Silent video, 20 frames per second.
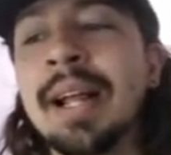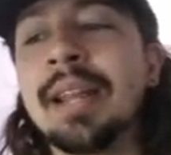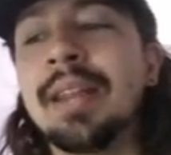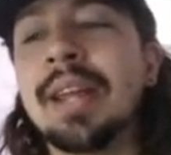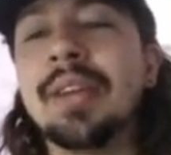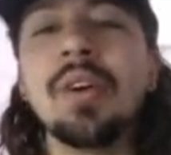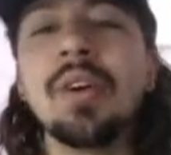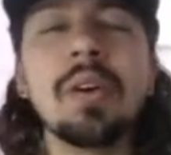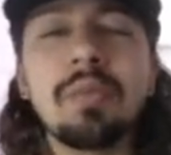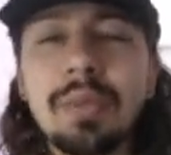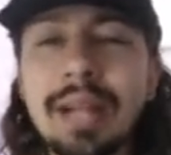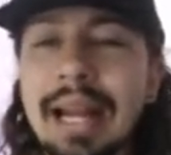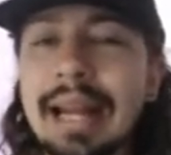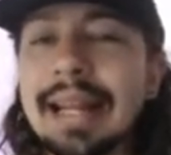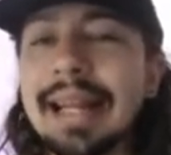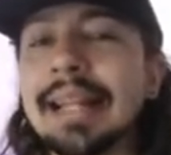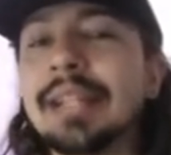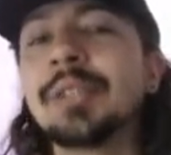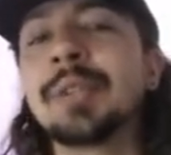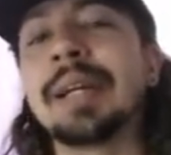They're not
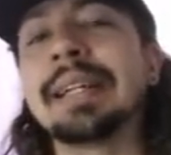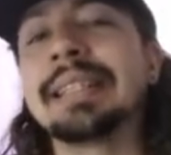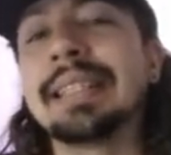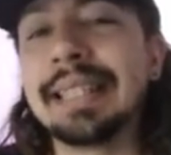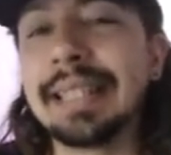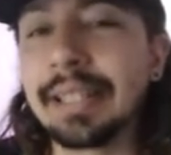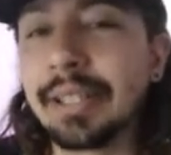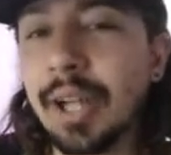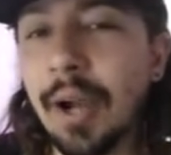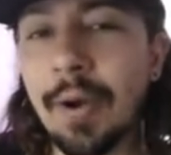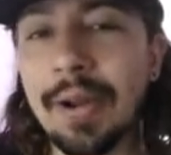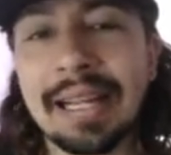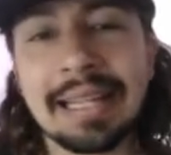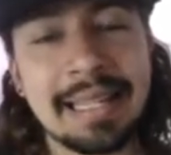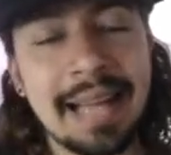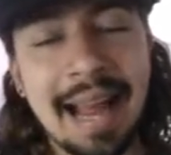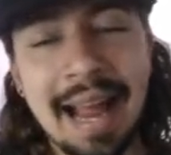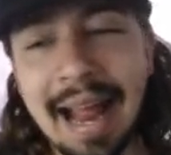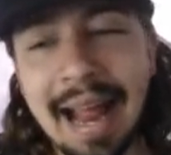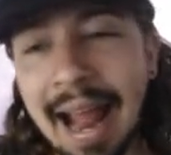really interested in
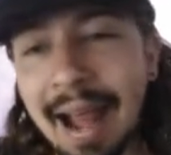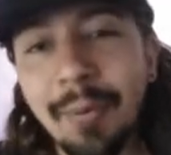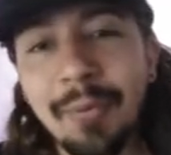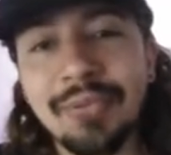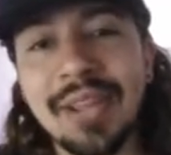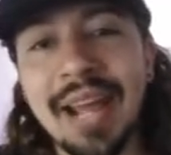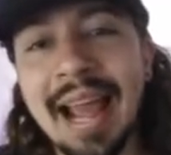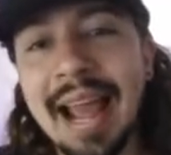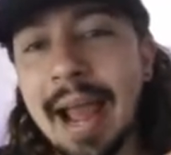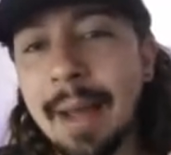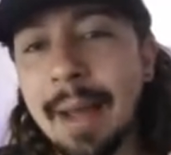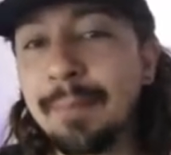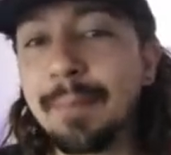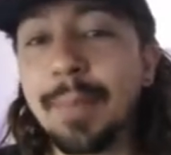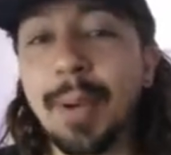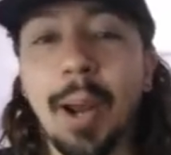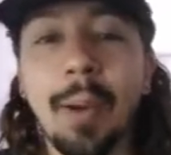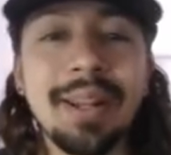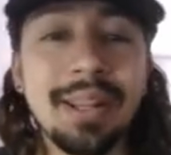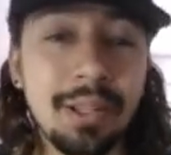going out there and
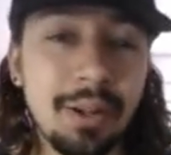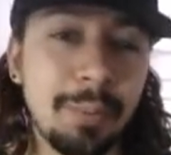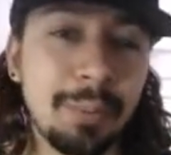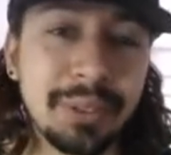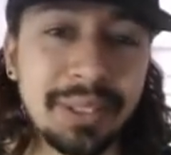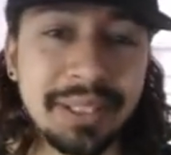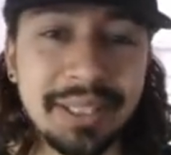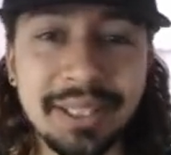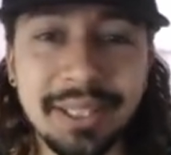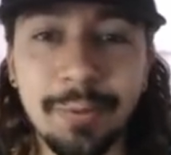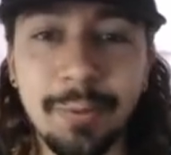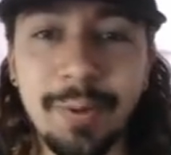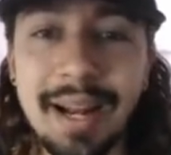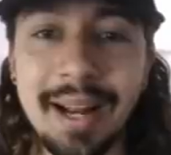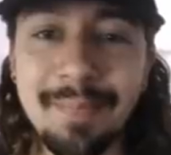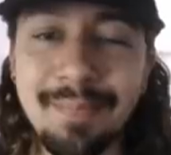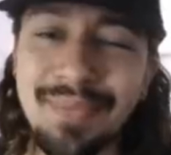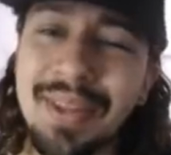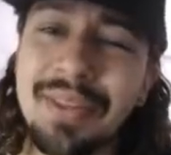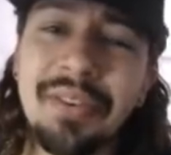blowing the opposition
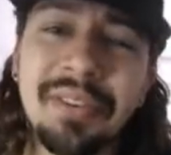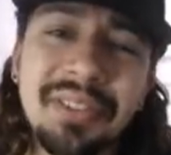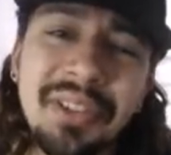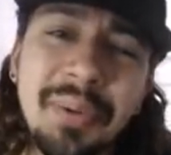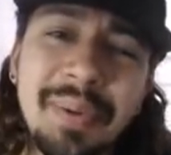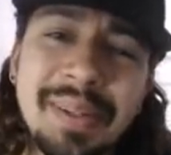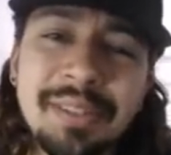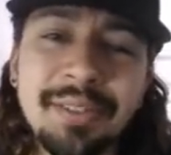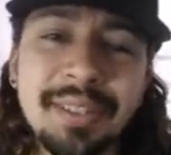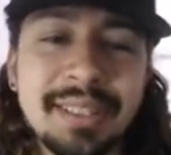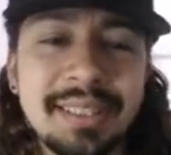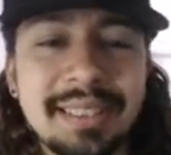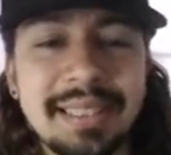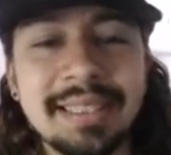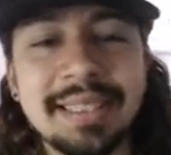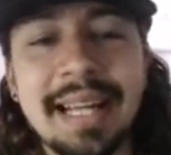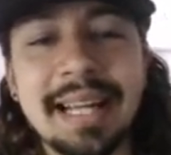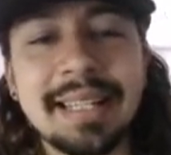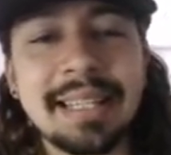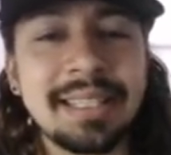away. They're not too interested
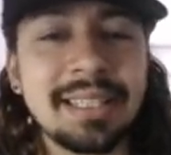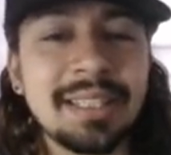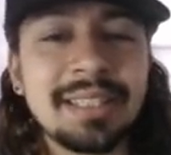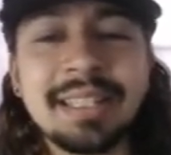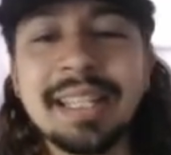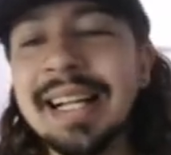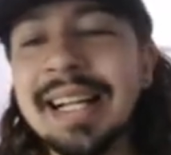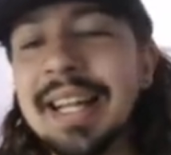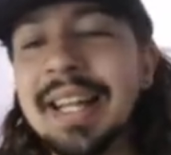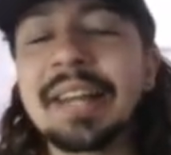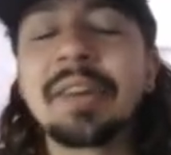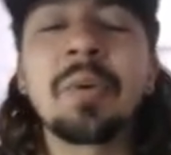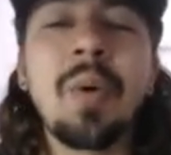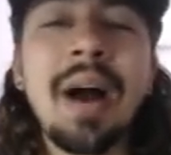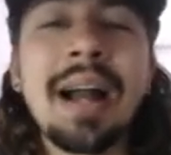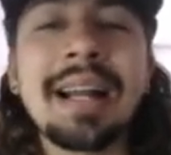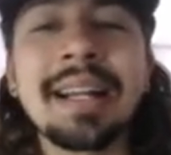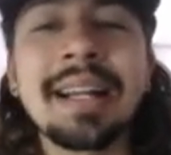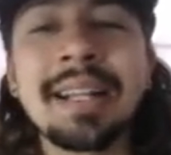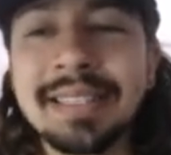in that. They're
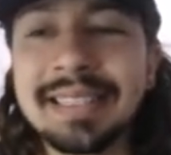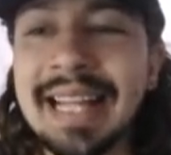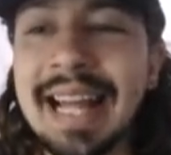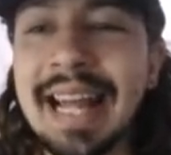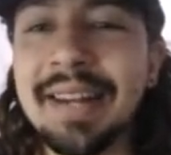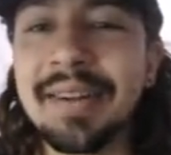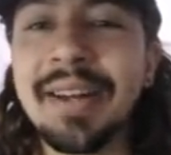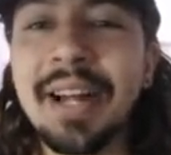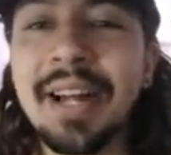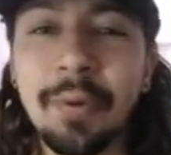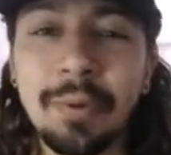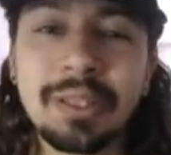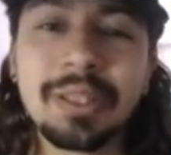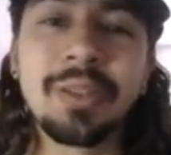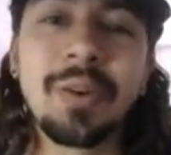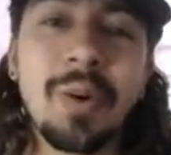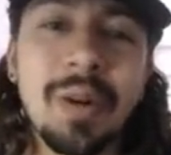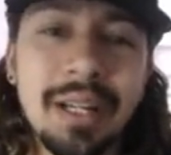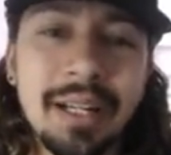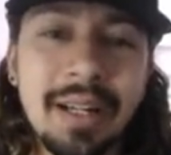quite content with
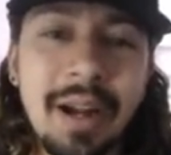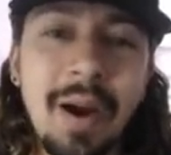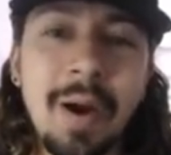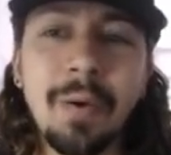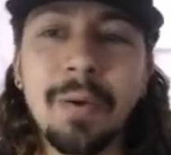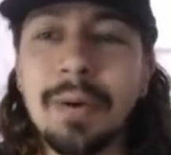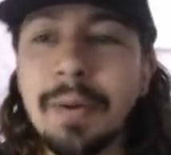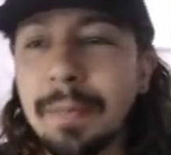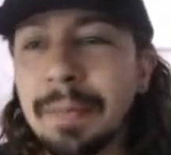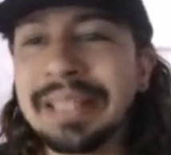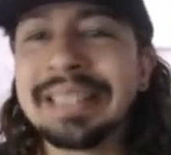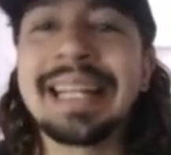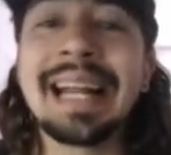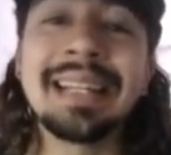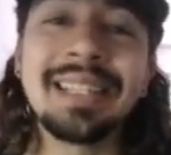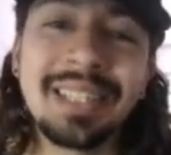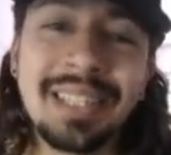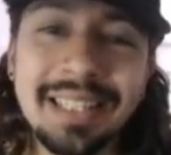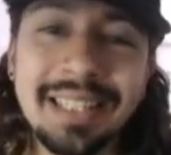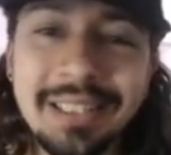scoring a goal,
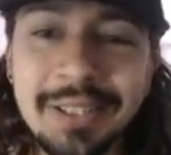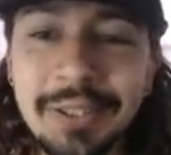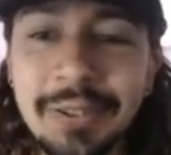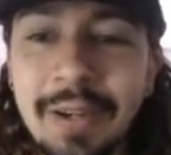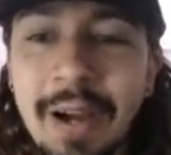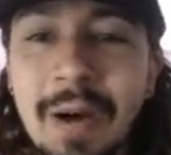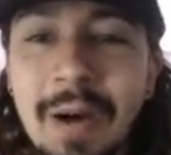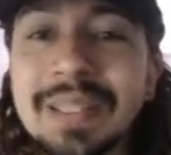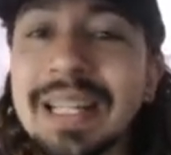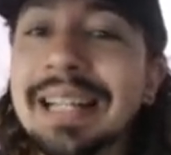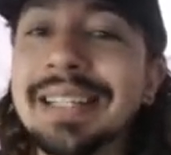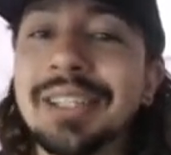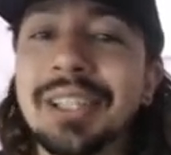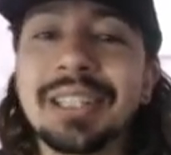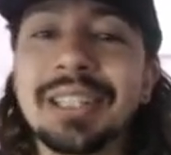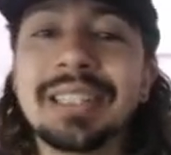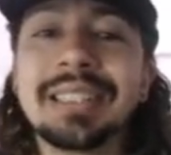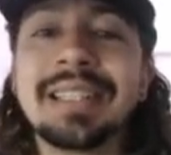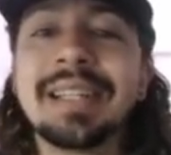potentially 2 goals, and just